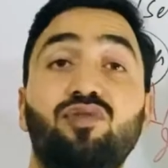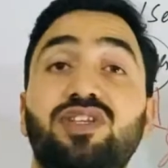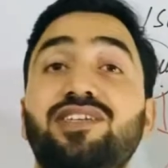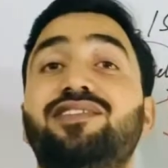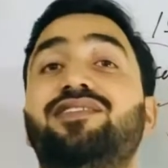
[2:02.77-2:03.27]

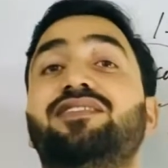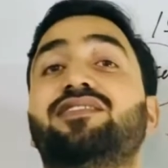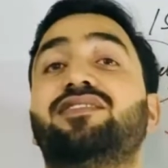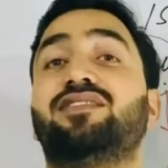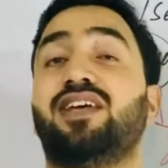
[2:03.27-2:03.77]

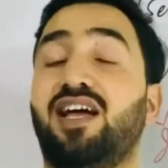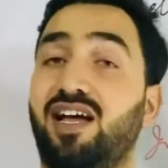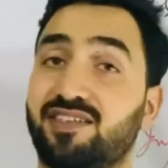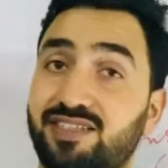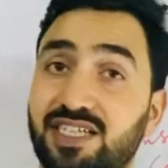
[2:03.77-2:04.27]
this
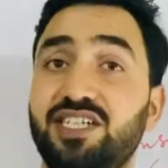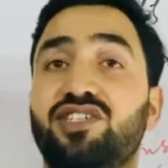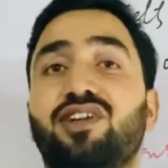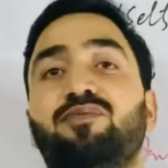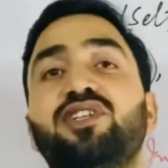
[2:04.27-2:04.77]
secretion
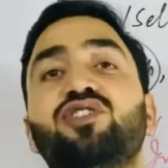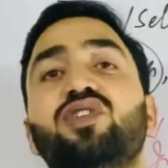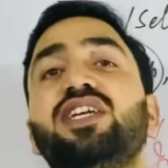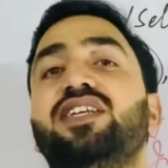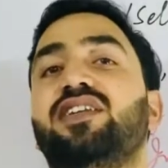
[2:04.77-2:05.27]
of
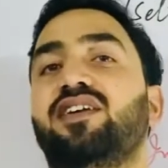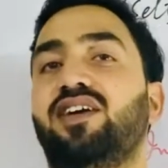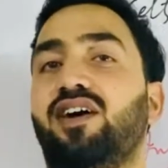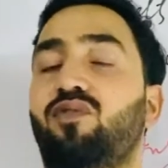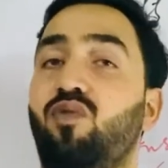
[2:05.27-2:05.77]
insulin,
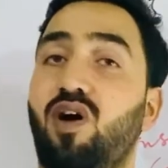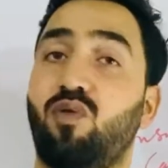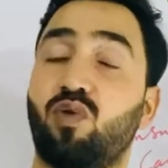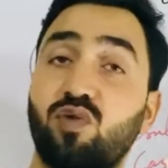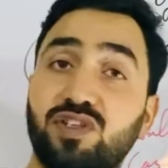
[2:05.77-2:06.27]

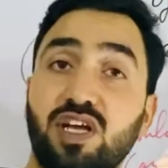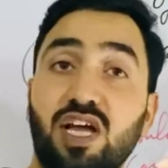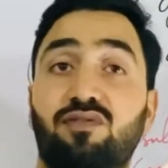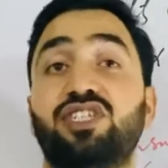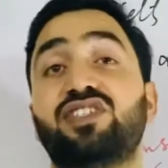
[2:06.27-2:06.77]

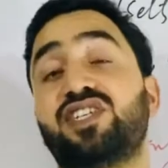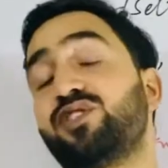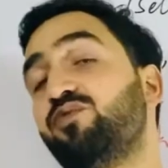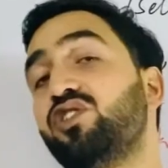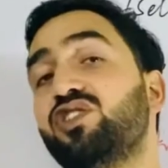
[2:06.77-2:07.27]
which is
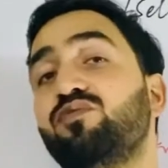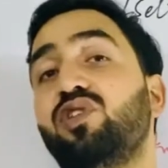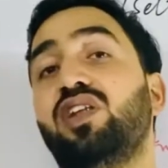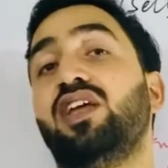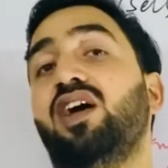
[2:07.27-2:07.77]

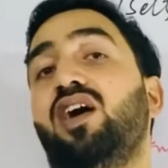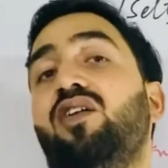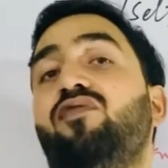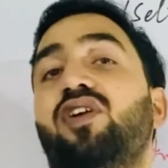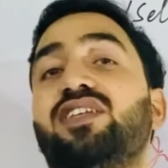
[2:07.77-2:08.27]
responsible
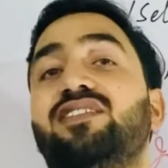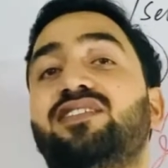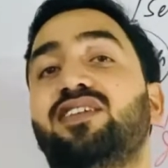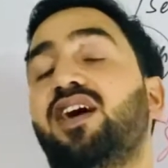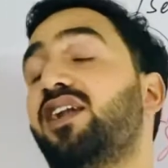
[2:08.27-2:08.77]
for this
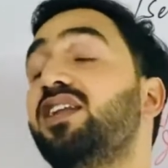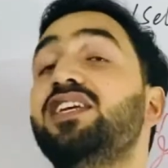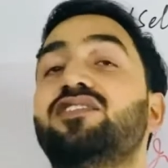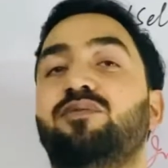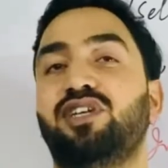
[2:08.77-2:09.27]

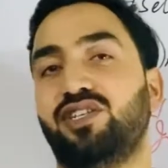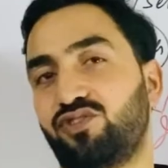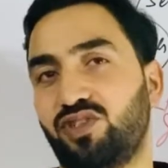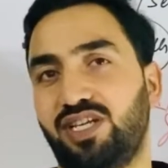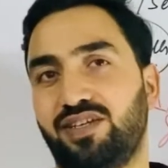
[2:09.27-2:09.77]
release of the
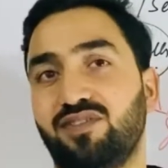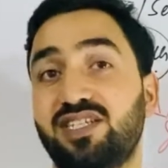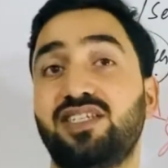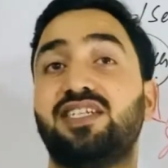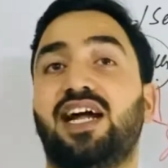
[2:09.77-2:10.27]
insulin. We'll
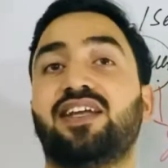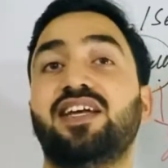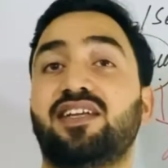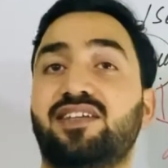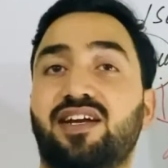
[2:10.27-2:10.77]
see that
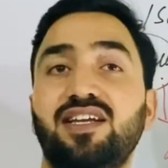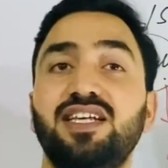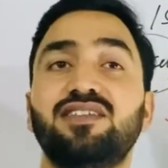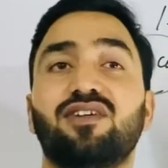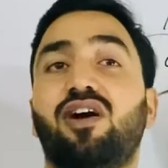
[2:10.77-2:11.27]
the
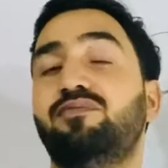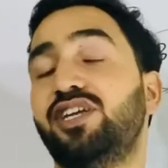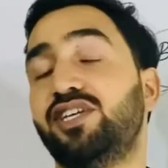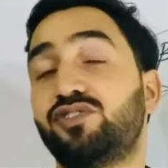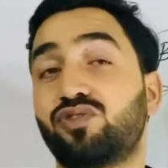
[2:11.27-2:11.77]
release of the
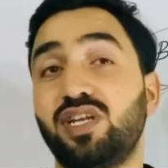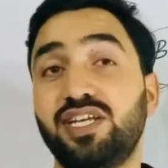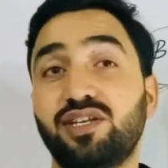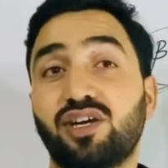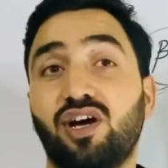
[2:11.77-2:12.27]

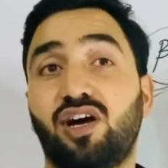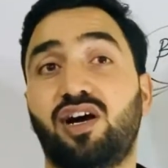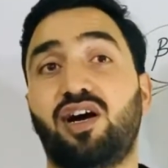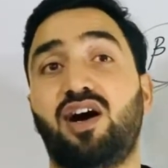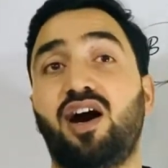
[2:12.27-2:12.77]
insulin
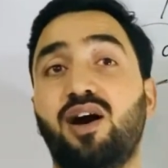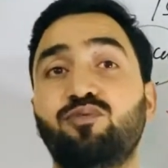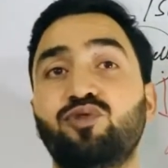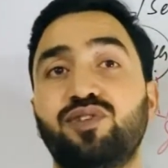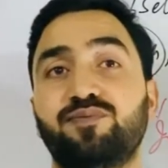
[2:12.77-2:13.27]

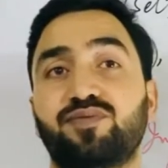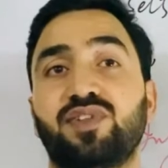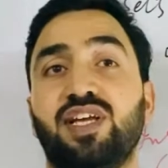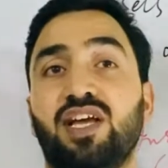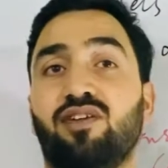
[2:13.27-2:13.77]
hormone
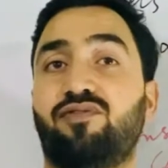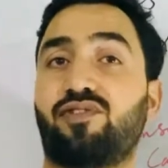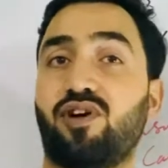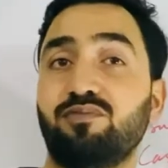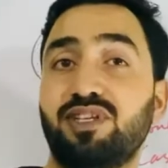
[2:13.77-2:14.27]

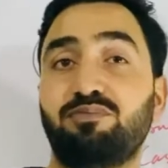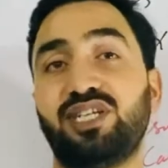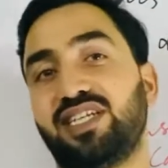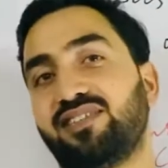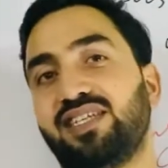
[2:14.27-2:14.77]
from the
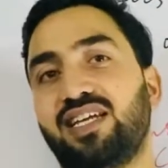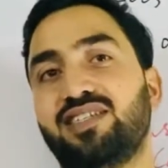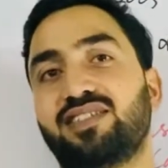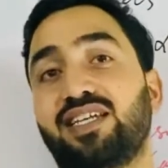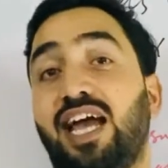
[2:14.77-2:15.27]
beta
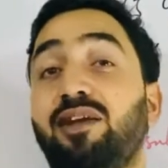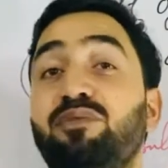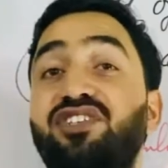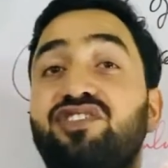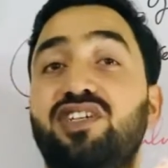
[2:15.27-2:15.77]
cells can be
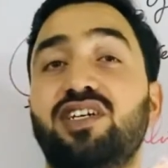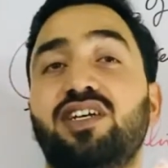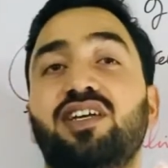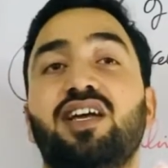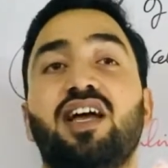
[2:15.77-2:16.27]

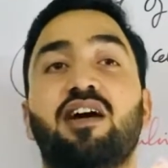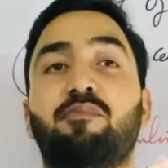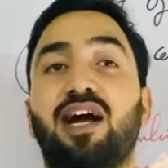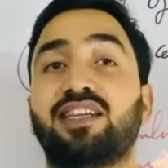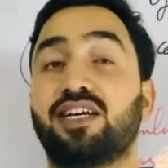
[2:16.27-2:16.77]
triggered
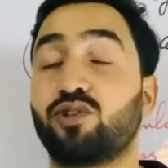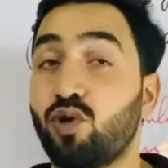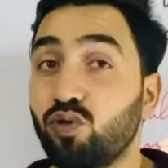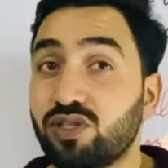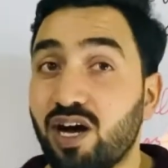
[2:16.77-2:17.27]
by the
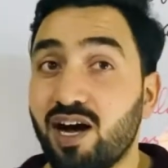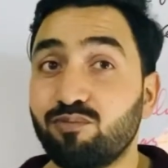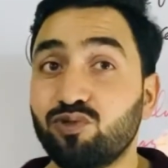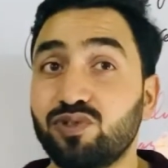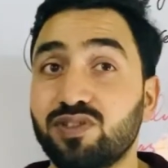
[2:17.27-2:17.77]
growth
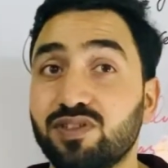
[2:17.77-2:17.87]
hormone